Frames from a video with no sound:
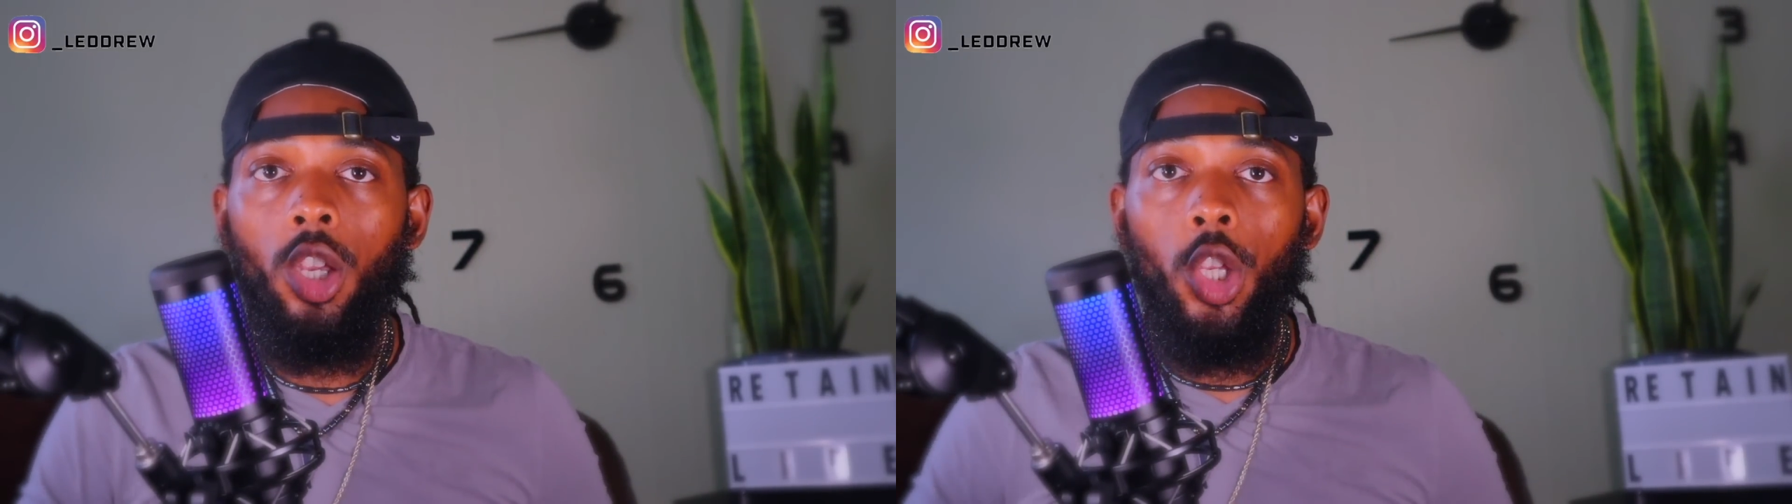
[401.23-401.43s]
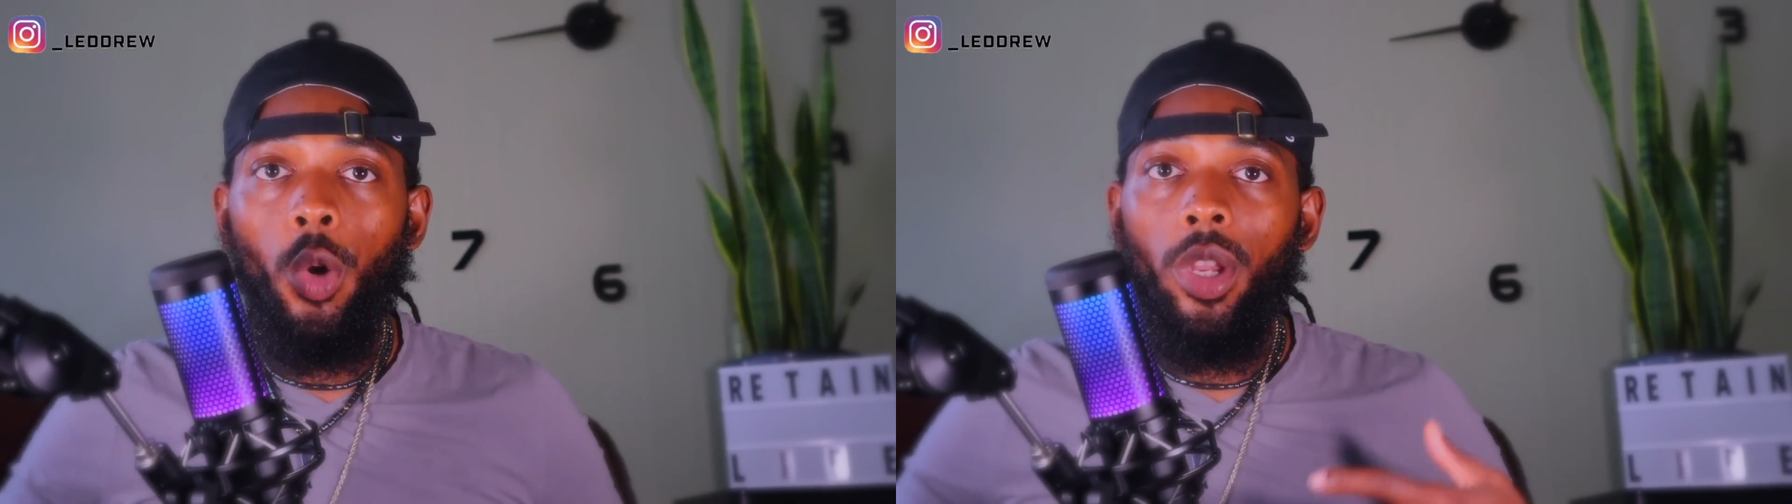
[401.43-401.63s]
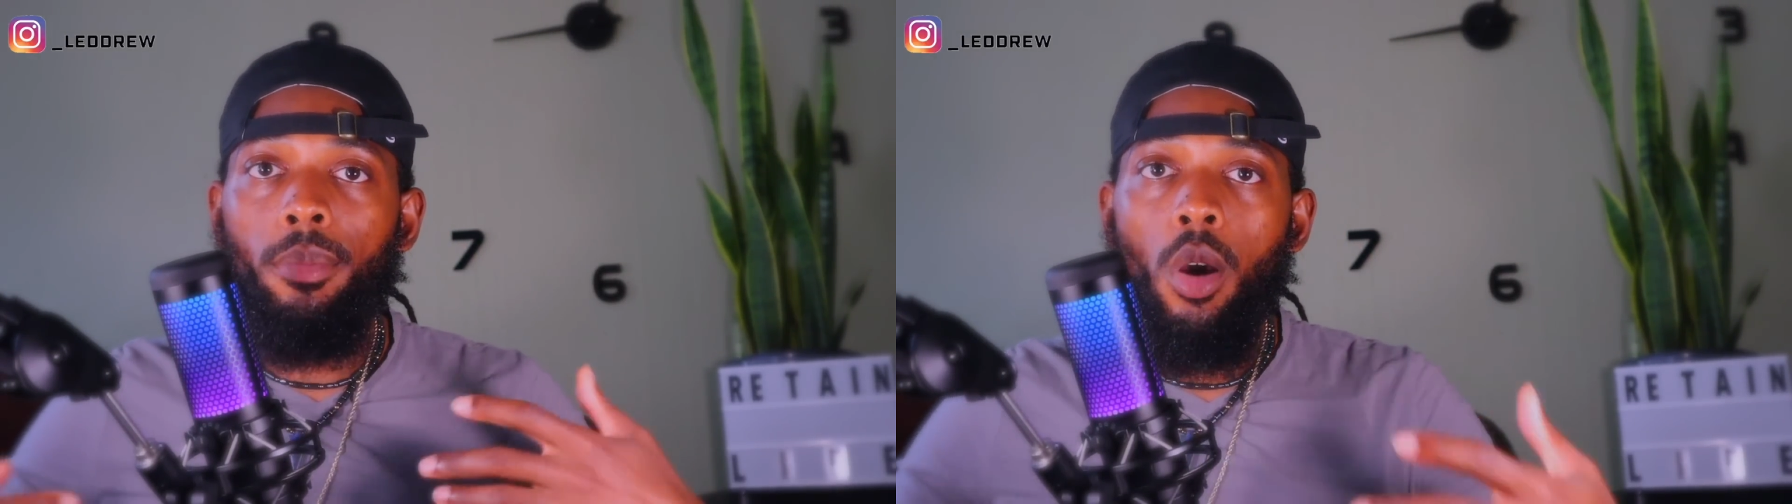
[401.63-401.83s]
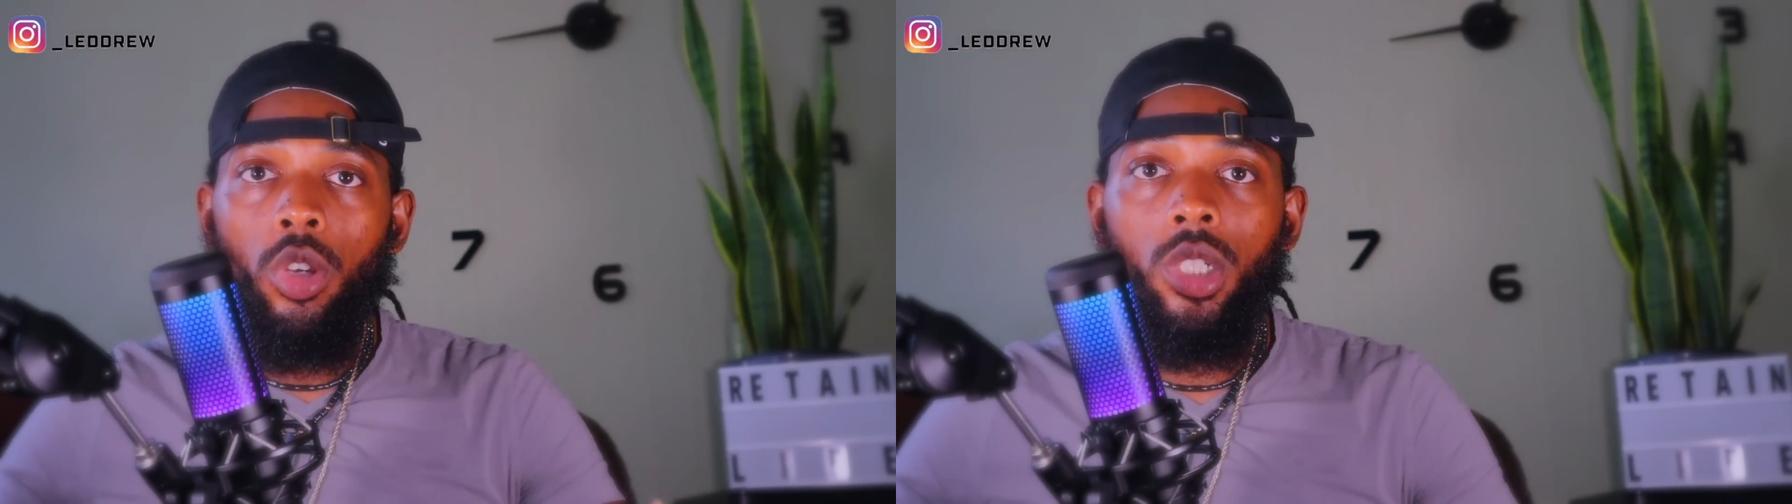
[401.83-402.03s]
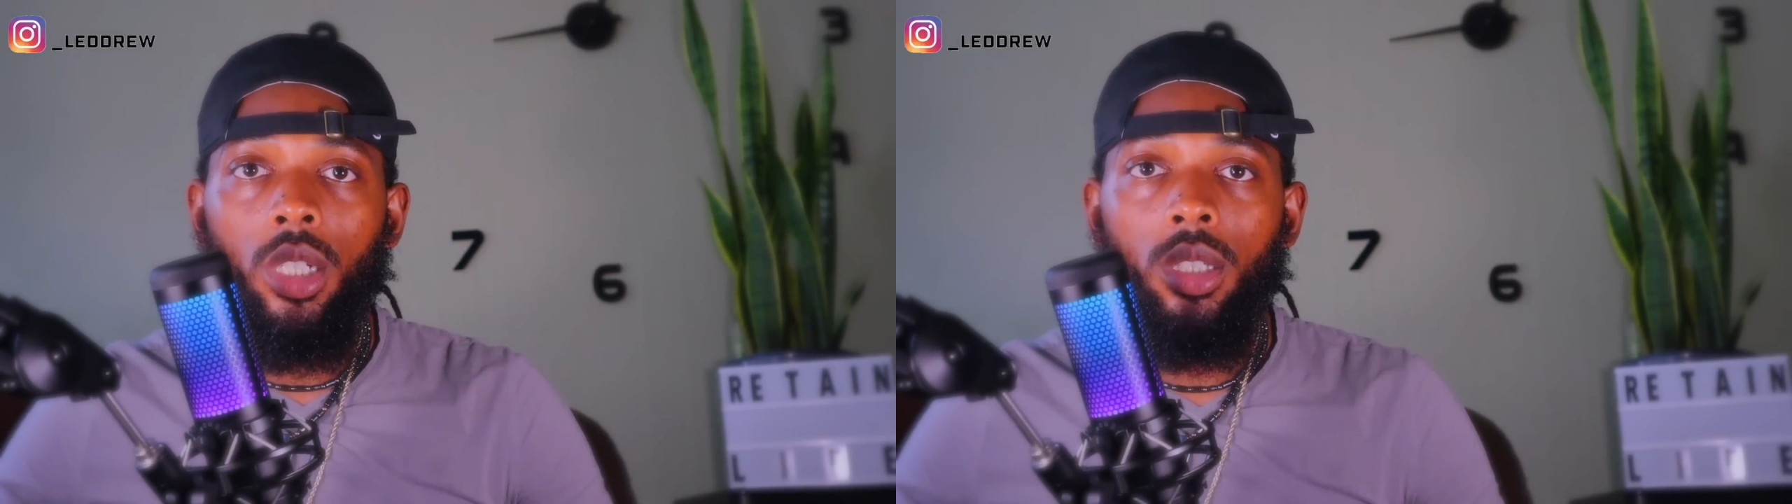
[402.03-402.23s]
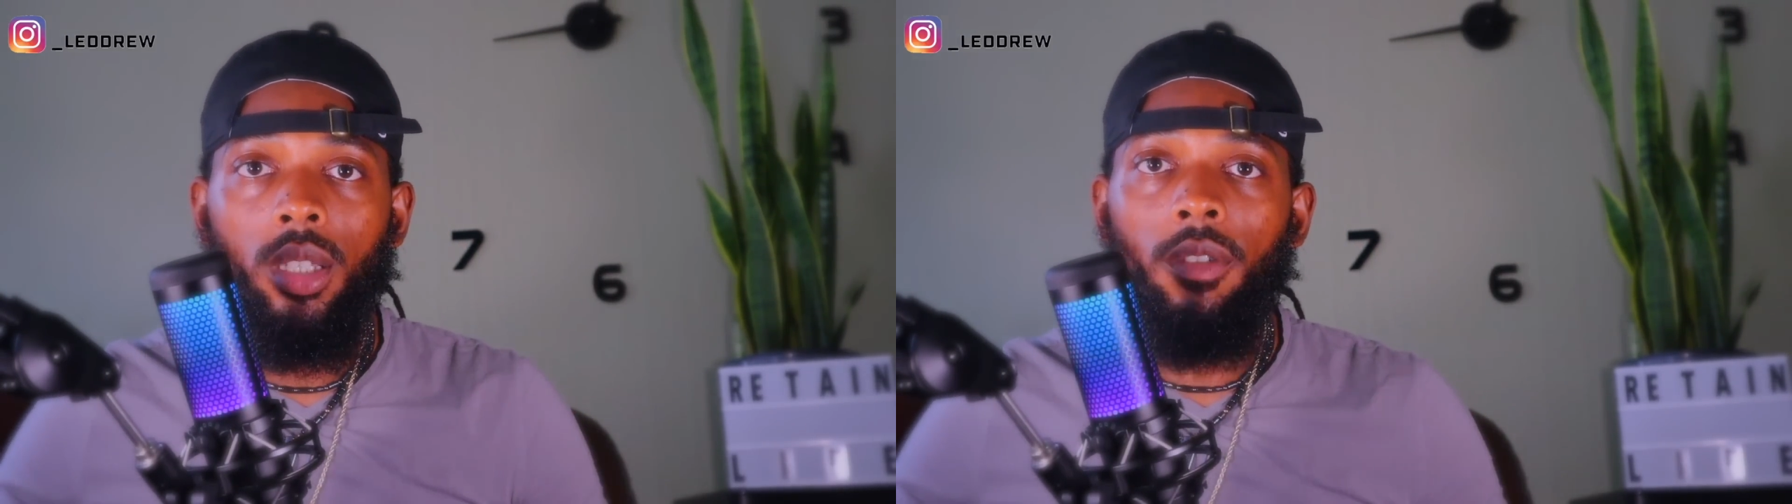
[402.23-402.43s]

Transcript: Your emotions